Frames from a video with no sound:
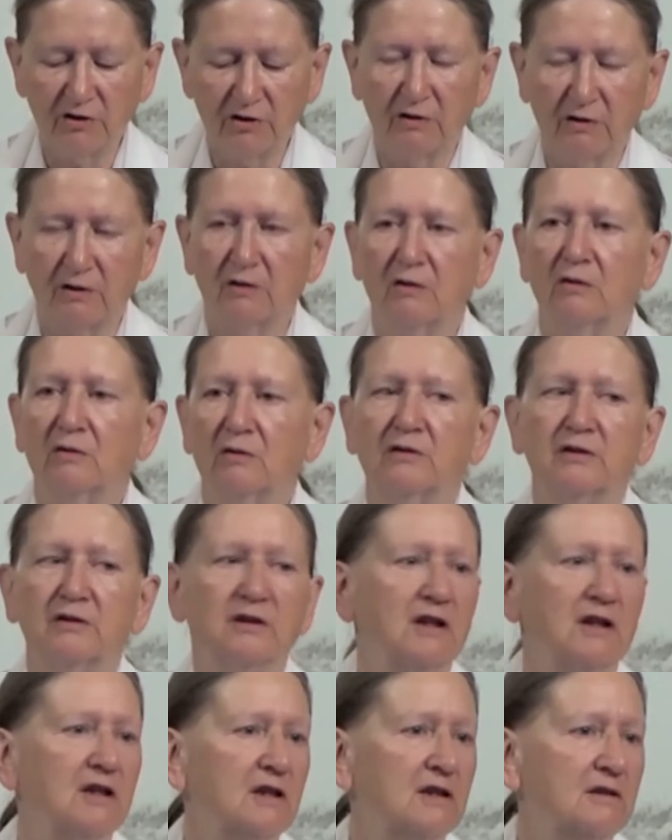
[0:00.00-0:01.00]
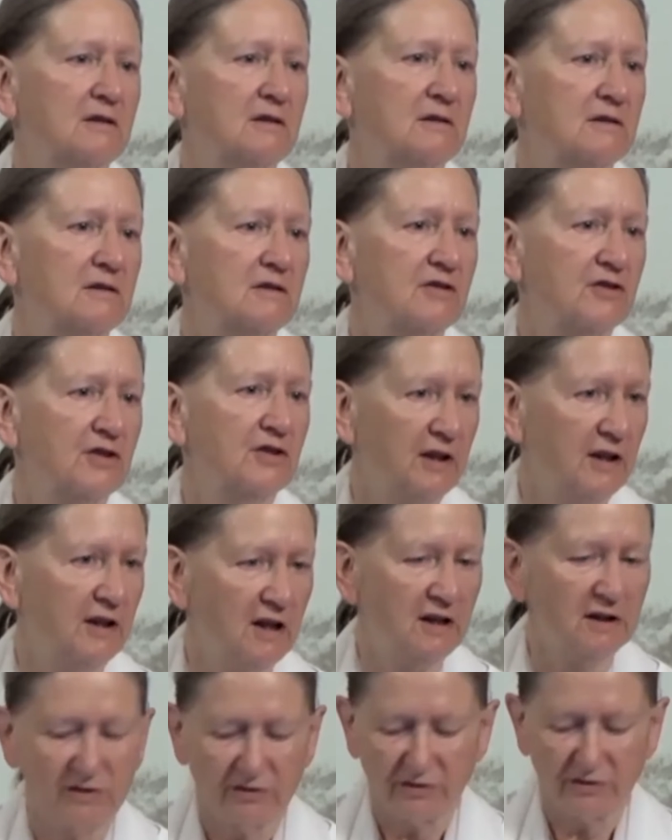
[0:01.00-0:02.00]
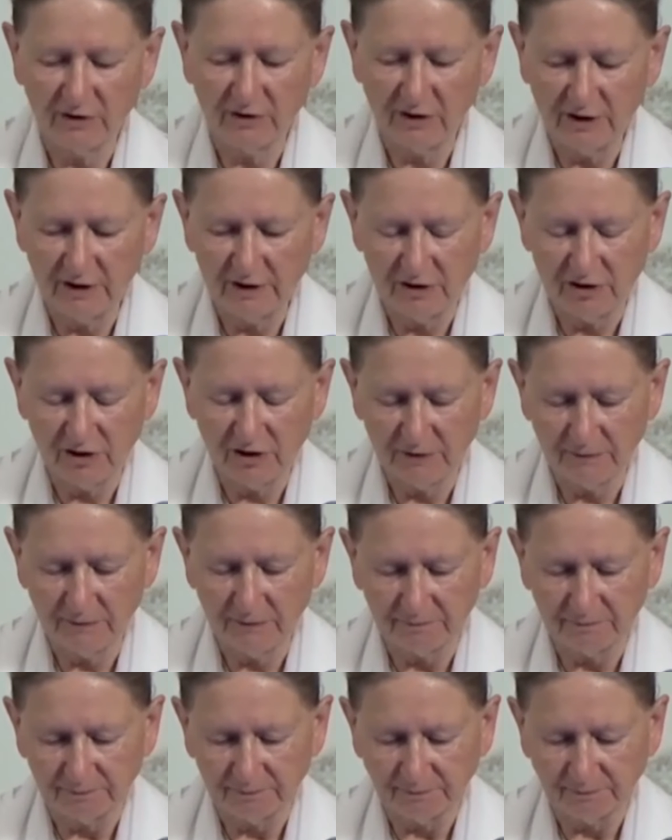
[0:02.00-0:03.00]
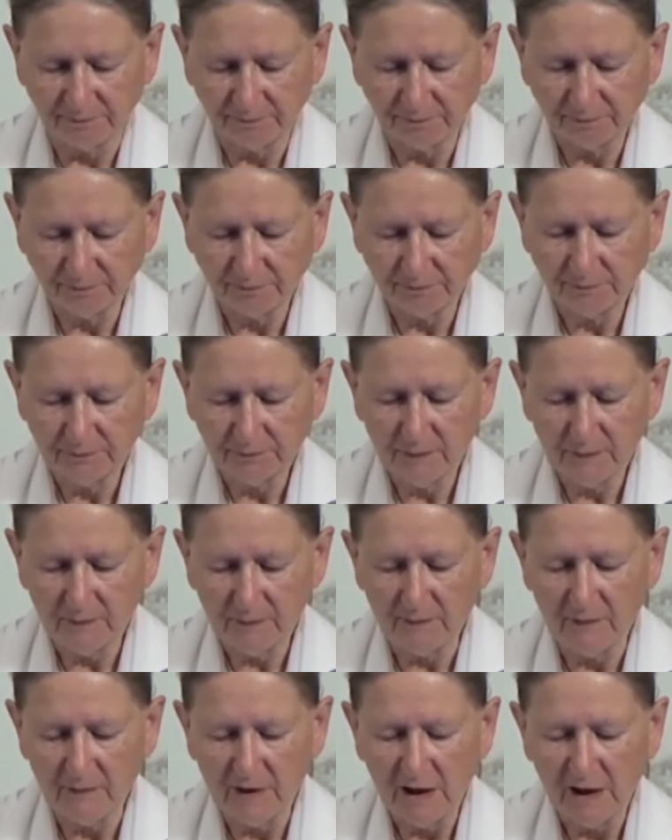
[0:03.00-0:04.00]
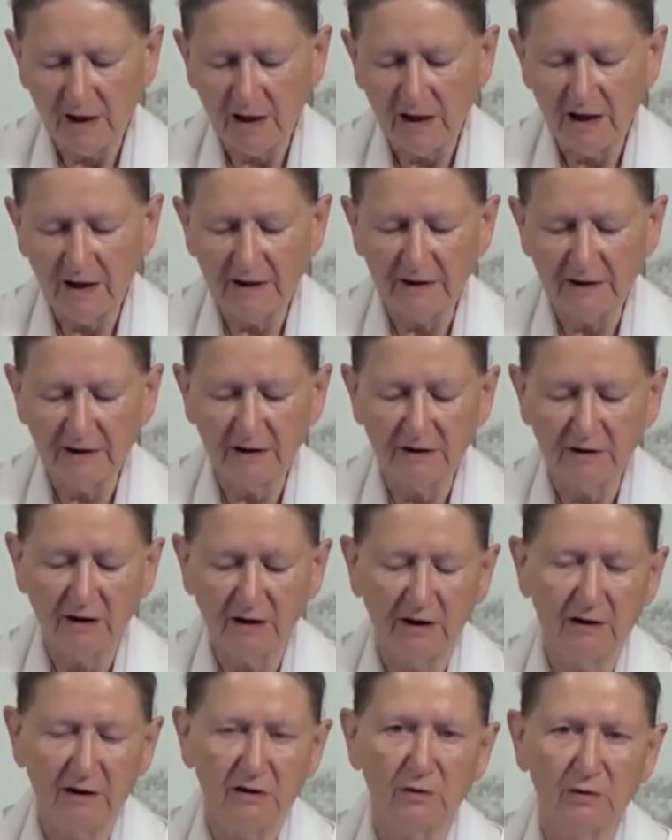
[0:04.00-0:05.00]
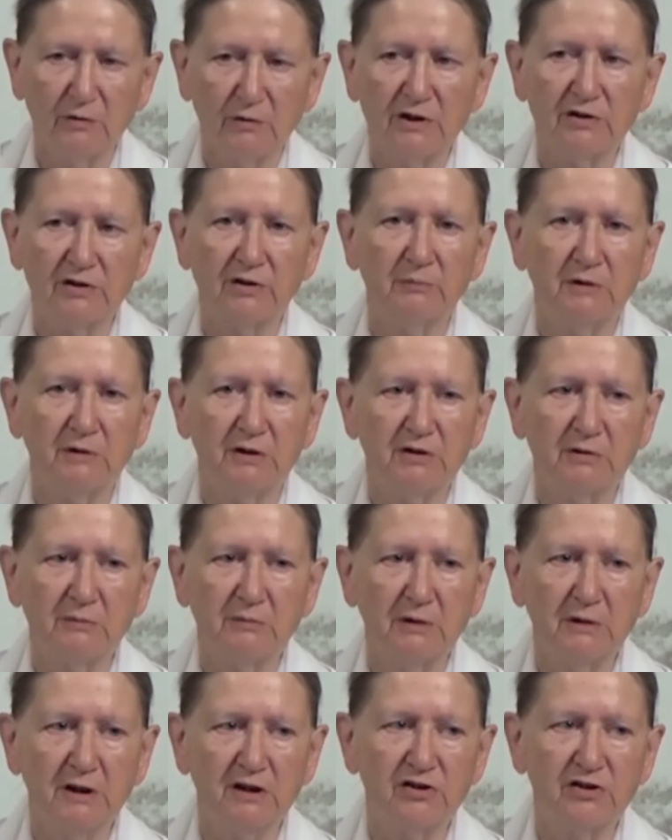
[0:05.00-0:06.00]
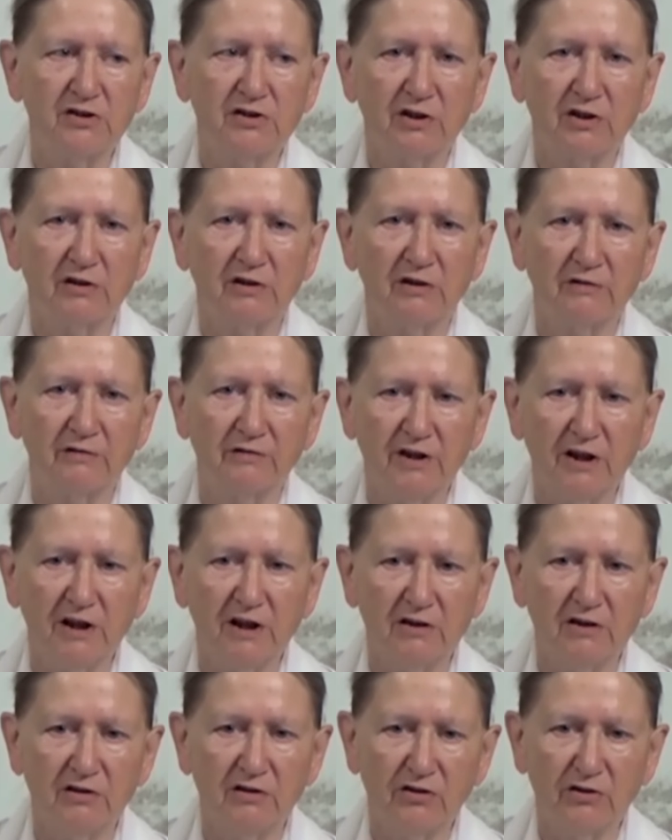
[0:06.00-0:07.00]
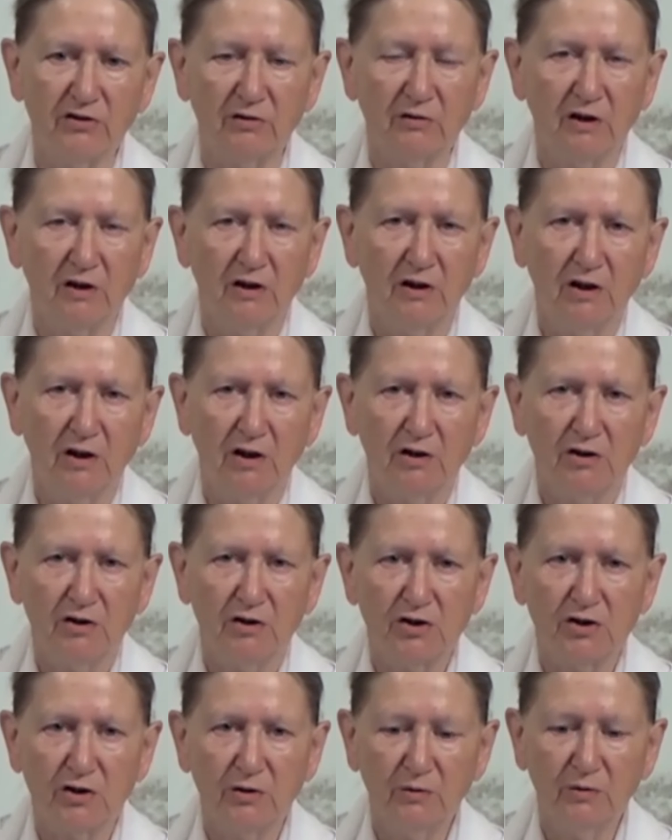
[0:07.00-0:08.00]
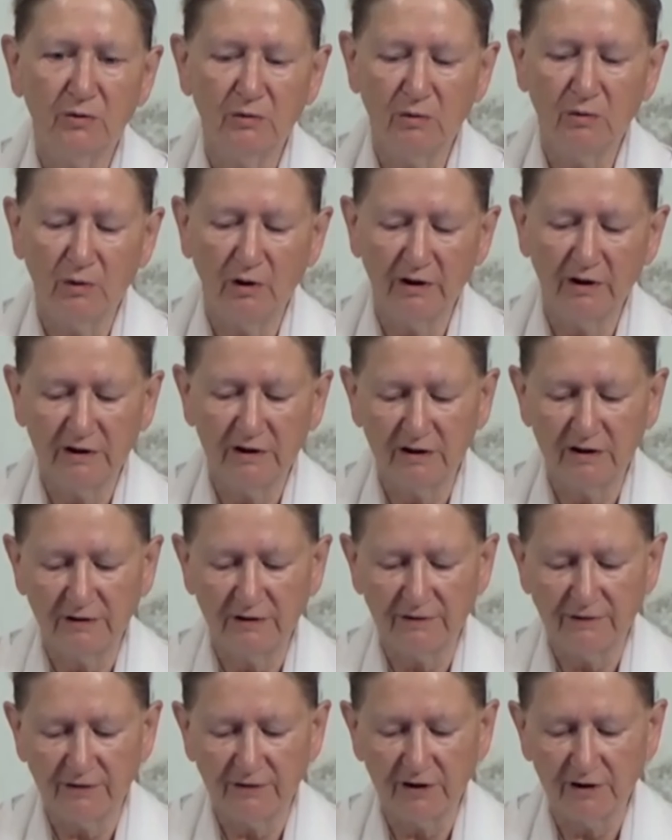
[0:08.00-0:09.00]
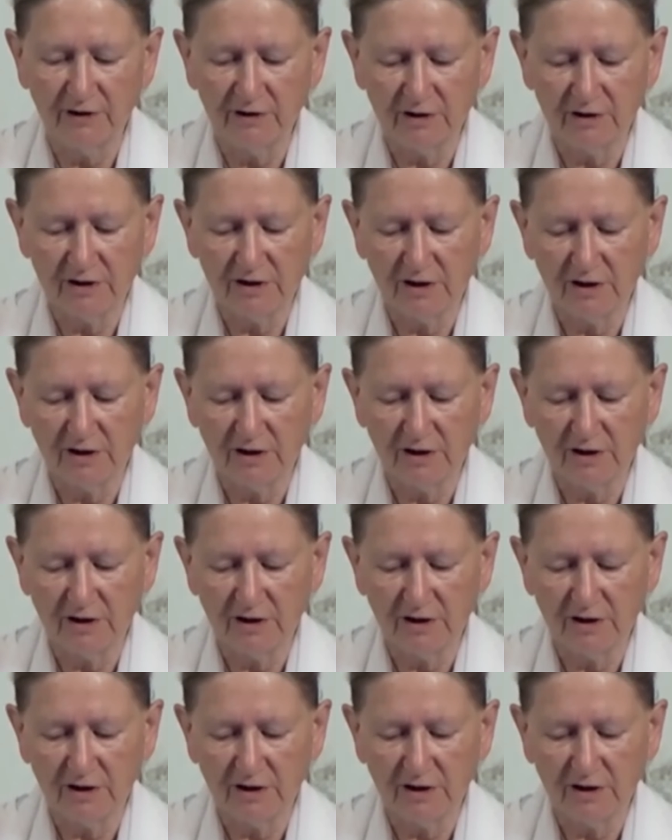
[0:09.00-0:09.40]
called the sannyas religion. And then Hinduism is a mixture of these two quite different